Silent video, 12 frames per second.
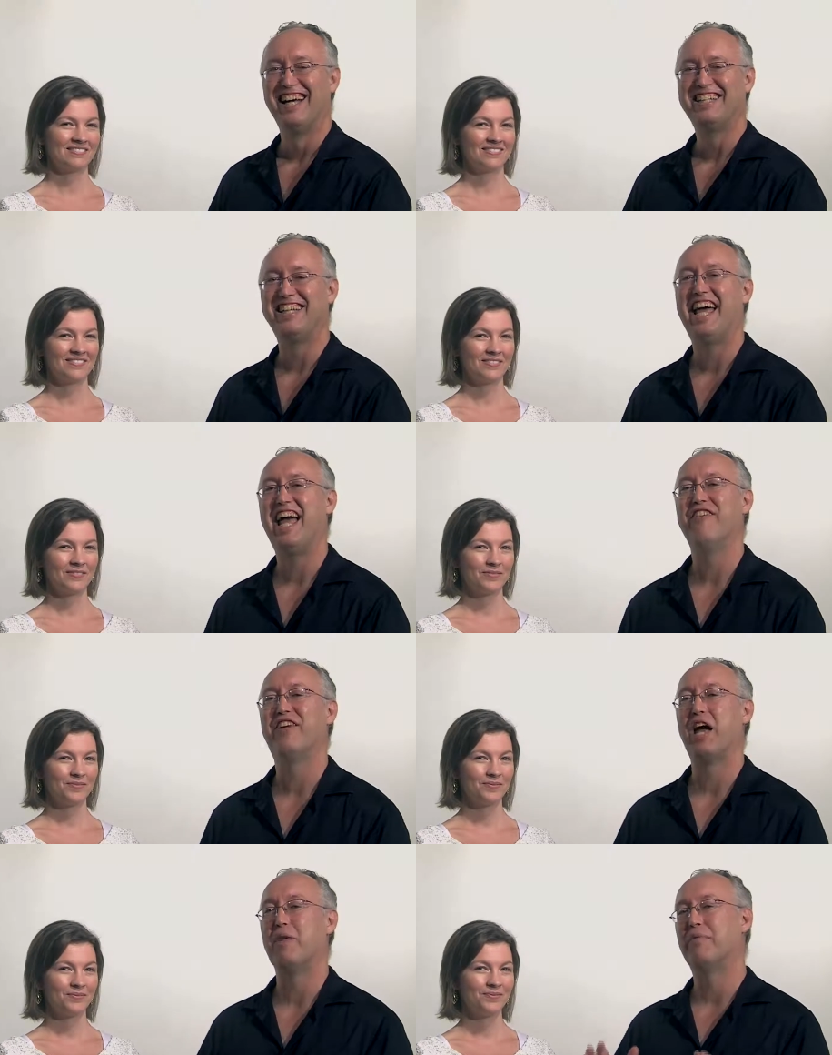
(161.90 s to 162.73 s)
Speaker 1: Today
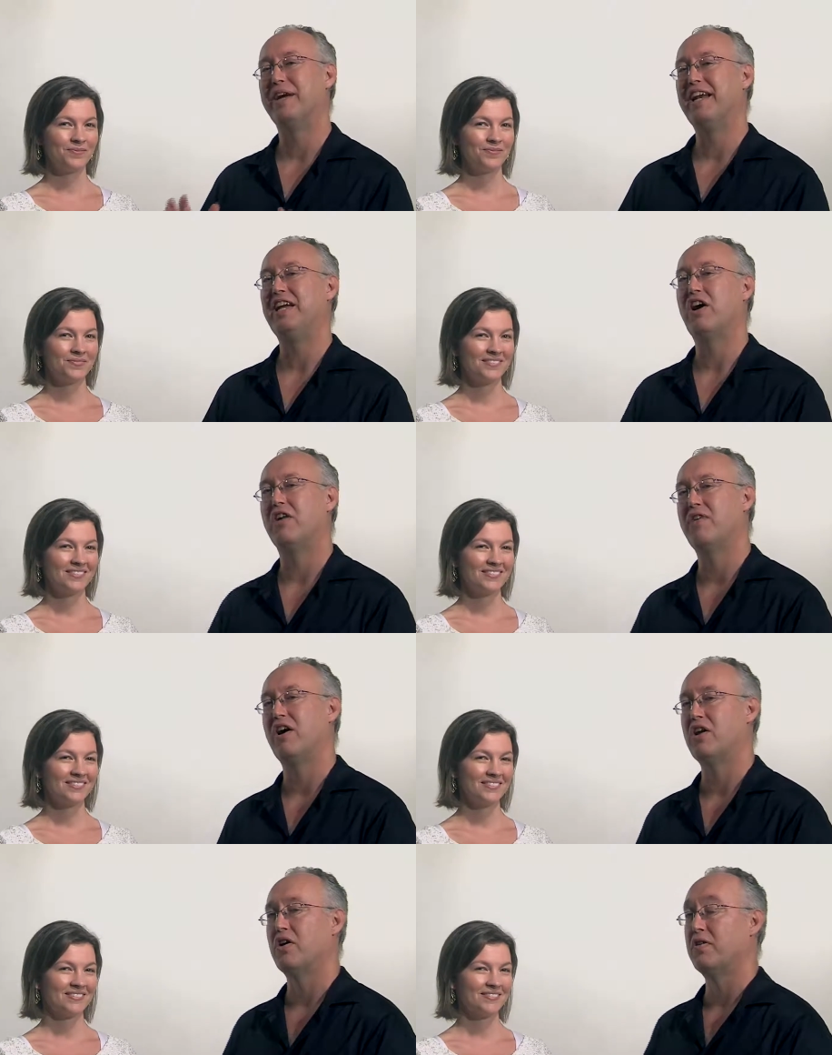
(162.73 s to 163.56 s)
I've got Brandy
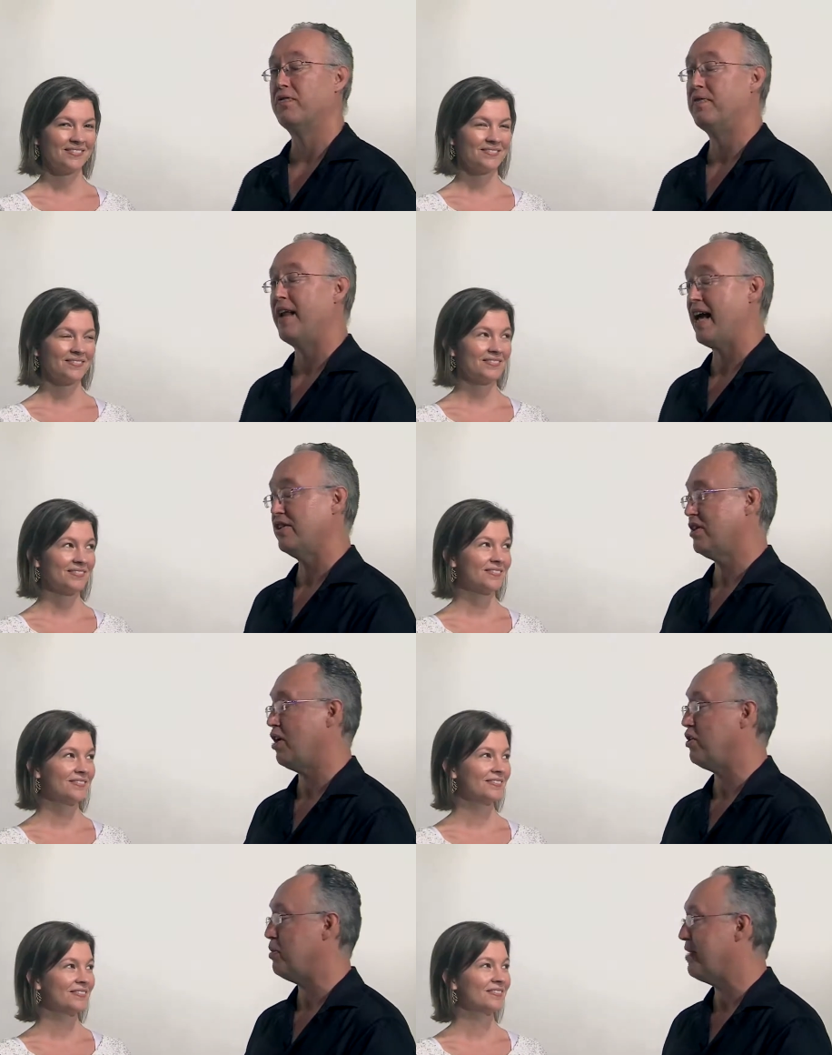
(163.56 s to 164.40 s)
Carvalho of
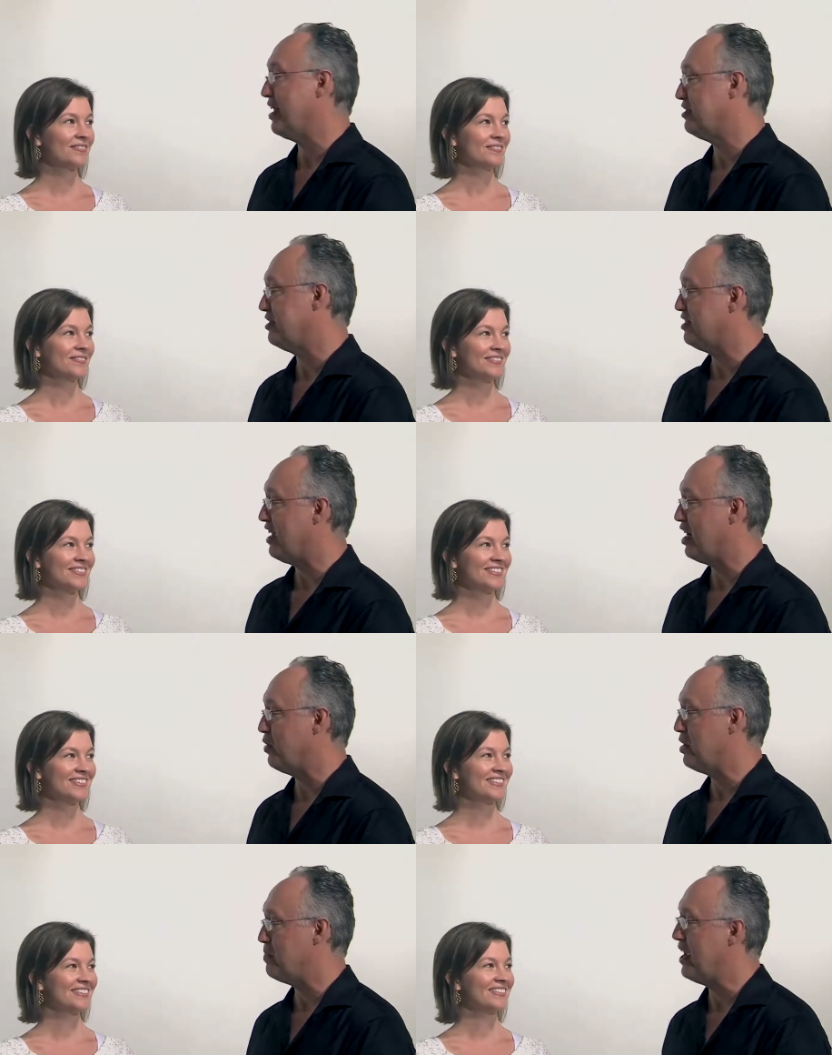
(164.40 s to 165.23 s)
Nassau Humane
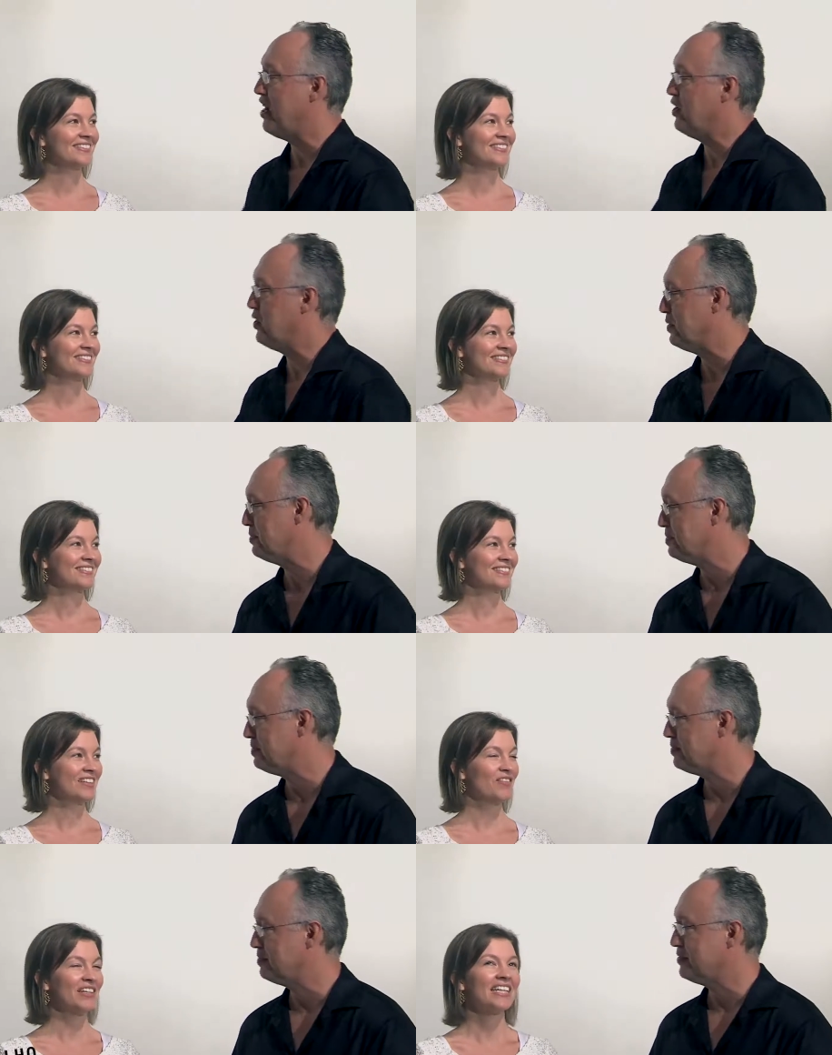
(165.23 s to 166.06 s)
Society with me. How you doing?
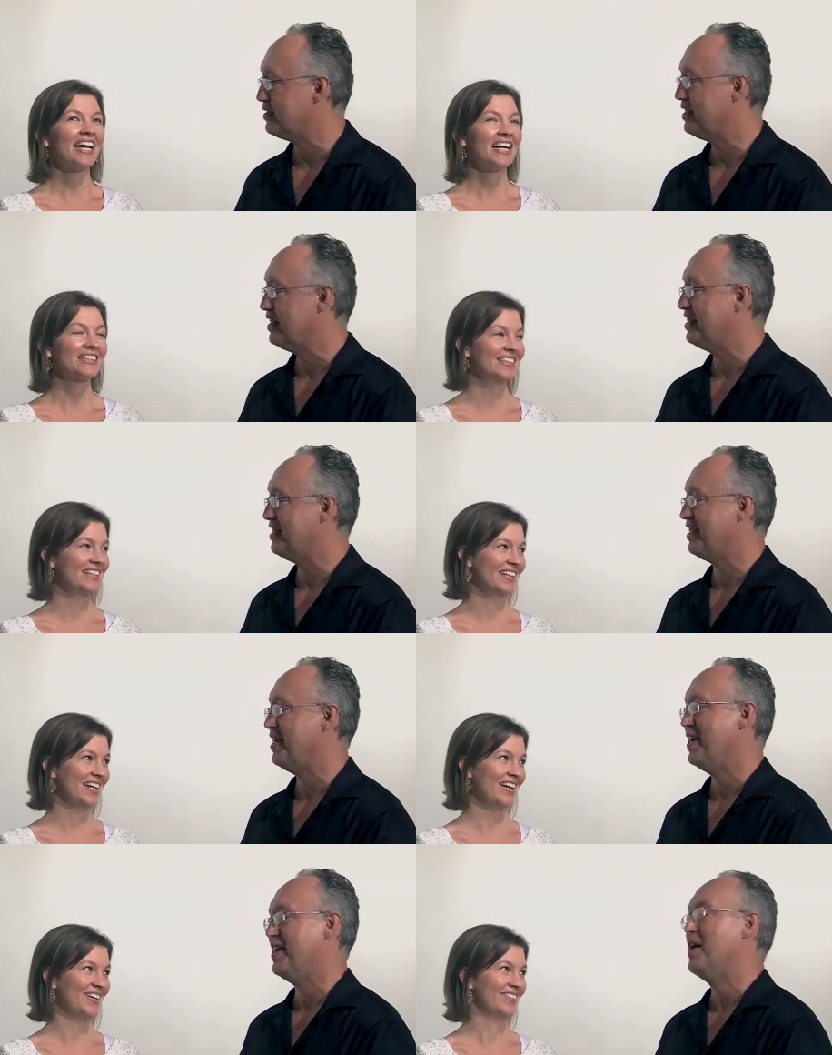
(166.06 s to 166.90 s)
Speaker 2: fantastic
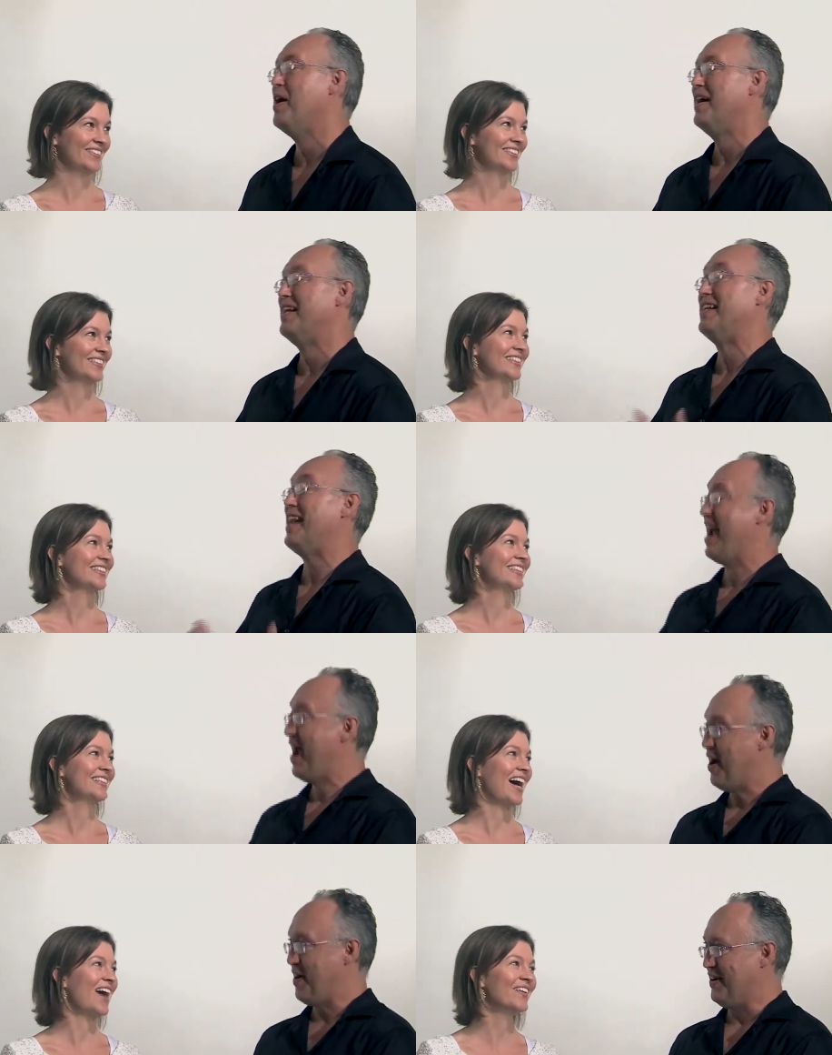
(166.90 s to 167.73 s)
now
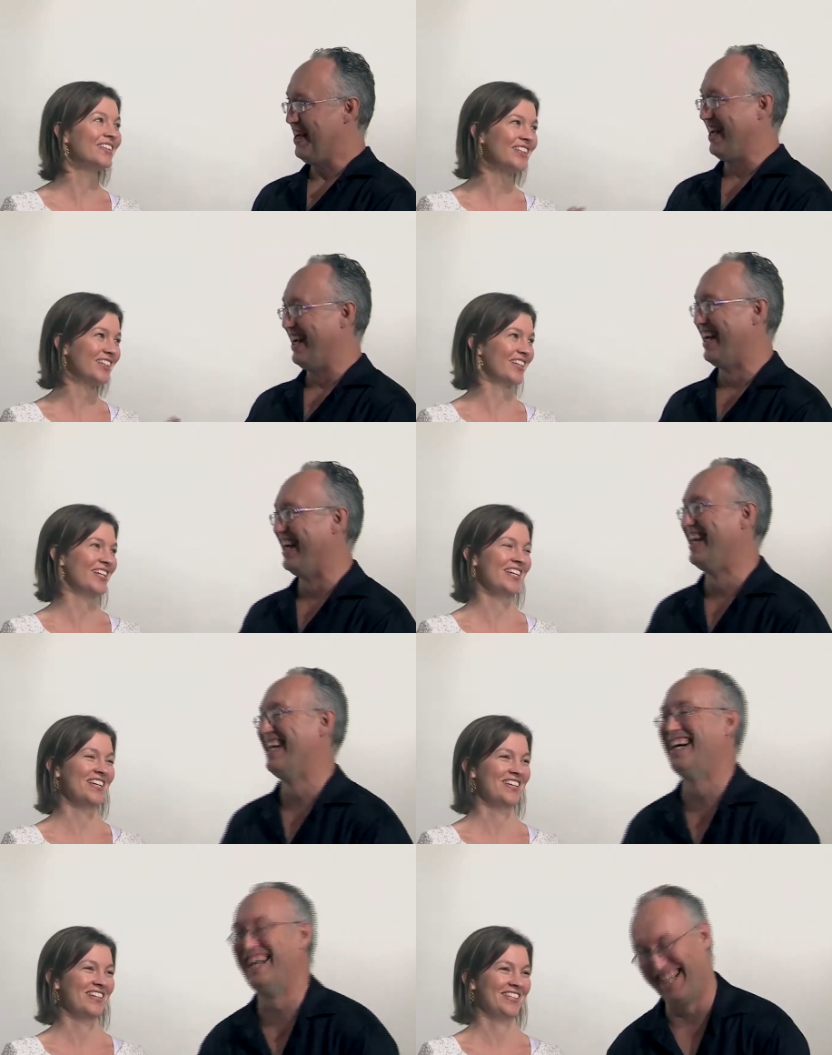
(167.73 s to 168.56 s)
Speaker 1: now. Now that you're
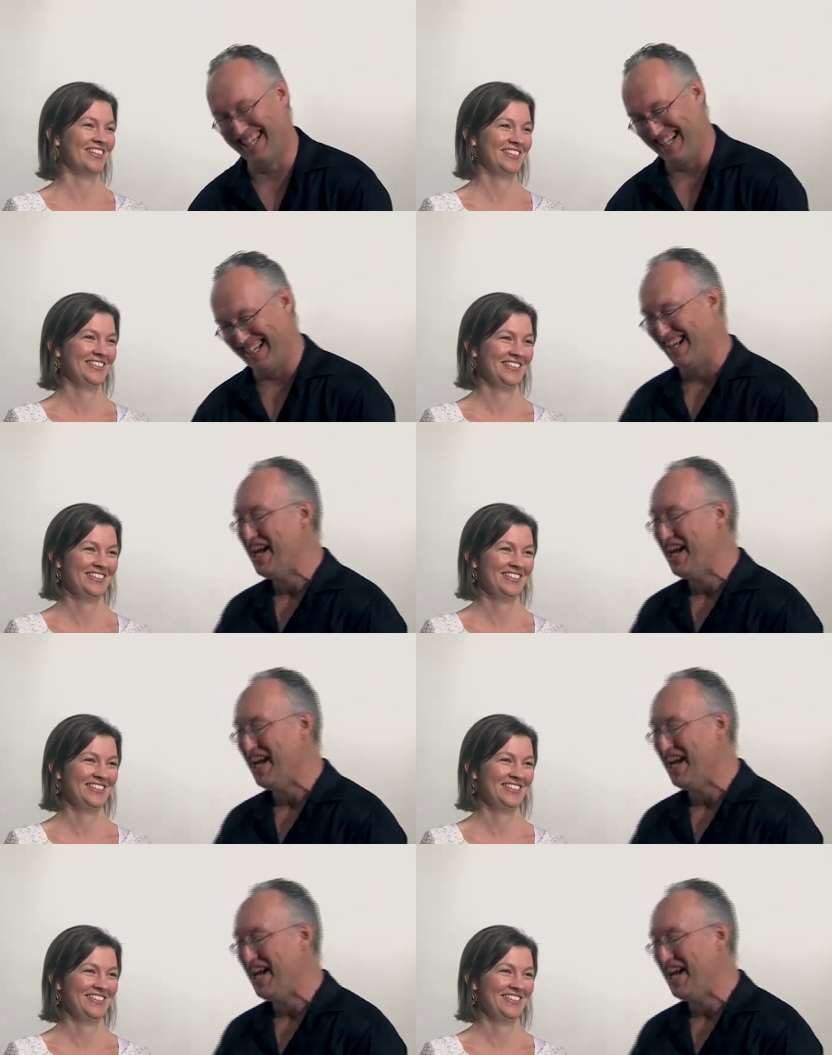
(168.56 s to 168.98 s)
here.